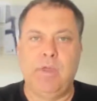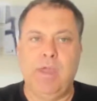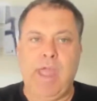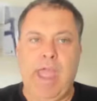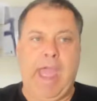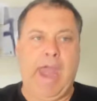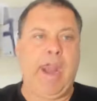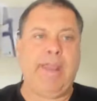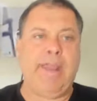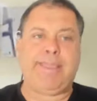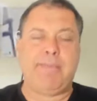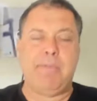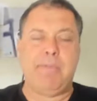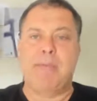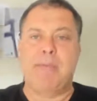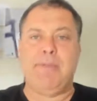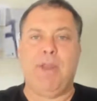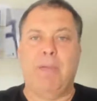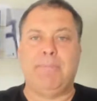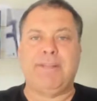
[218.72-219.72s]
And at the
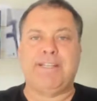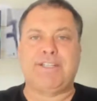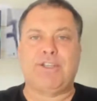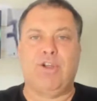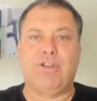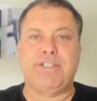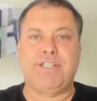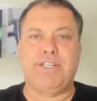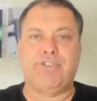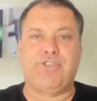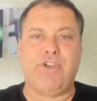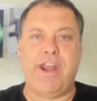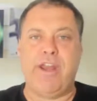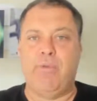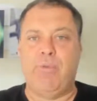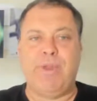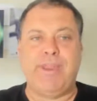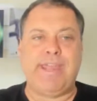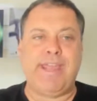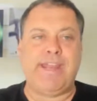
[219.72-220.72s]
moment, I'm just concentrating
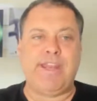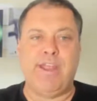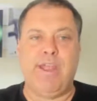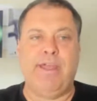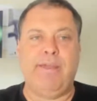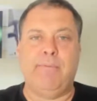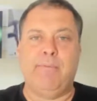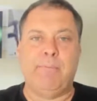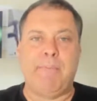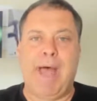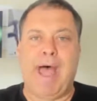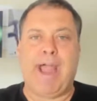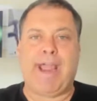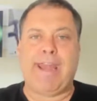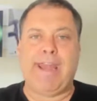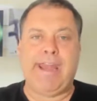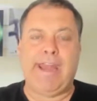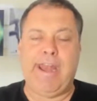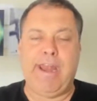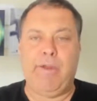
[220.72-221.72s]
within your
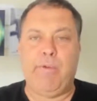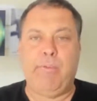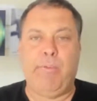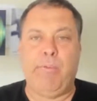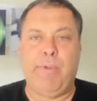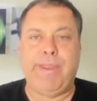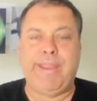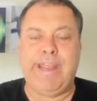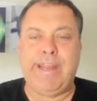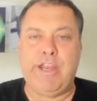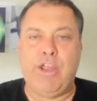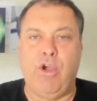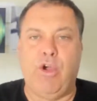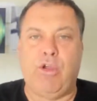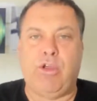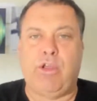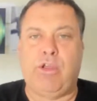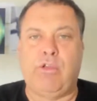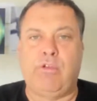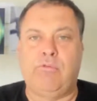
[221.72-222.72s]
marketing and within your
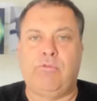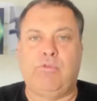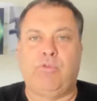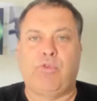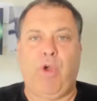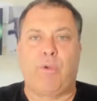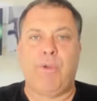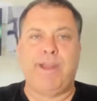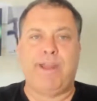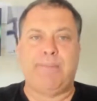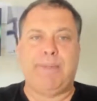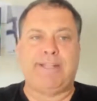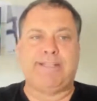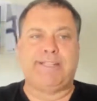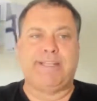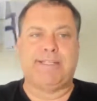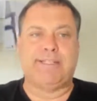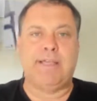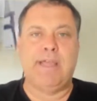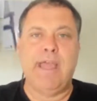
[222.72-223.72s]
growing your
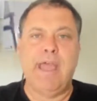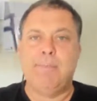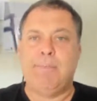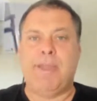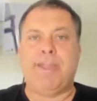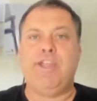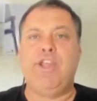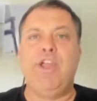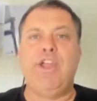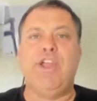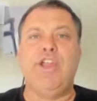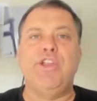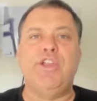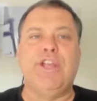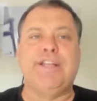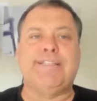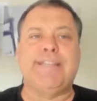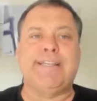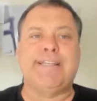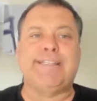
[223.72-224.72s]
business. But you can
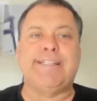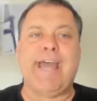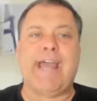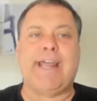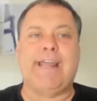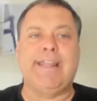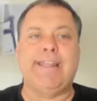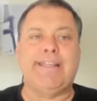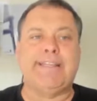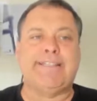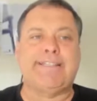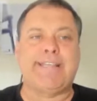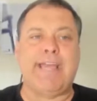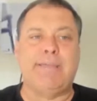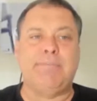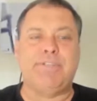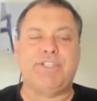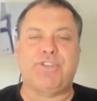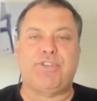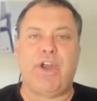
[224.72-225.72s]
use exactly this same
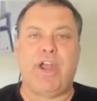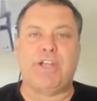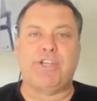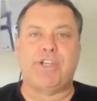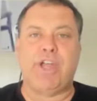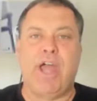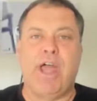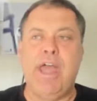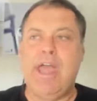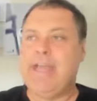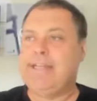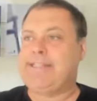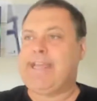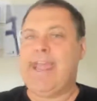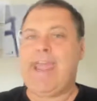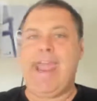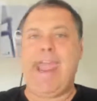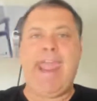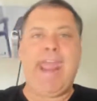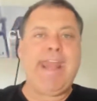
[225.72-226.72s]
structure to
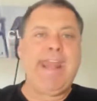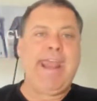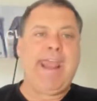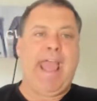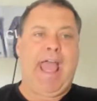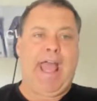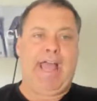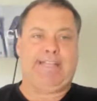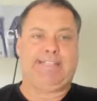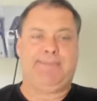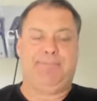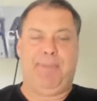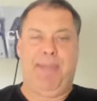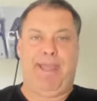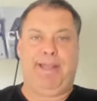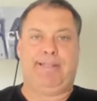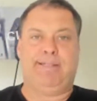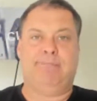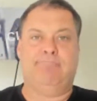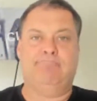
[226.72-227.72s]
any
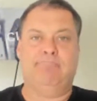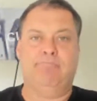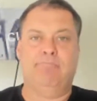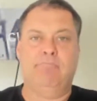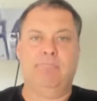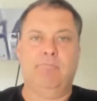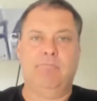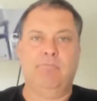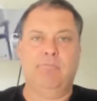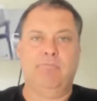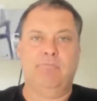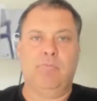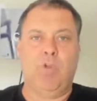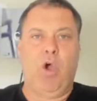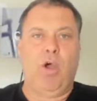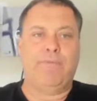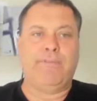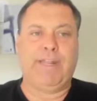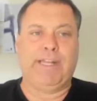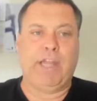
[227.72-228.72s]
aspect
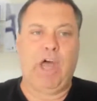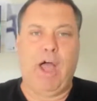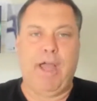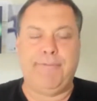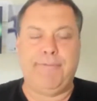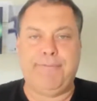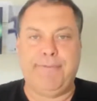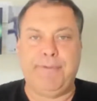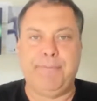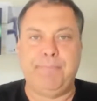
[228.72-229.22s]
of your life.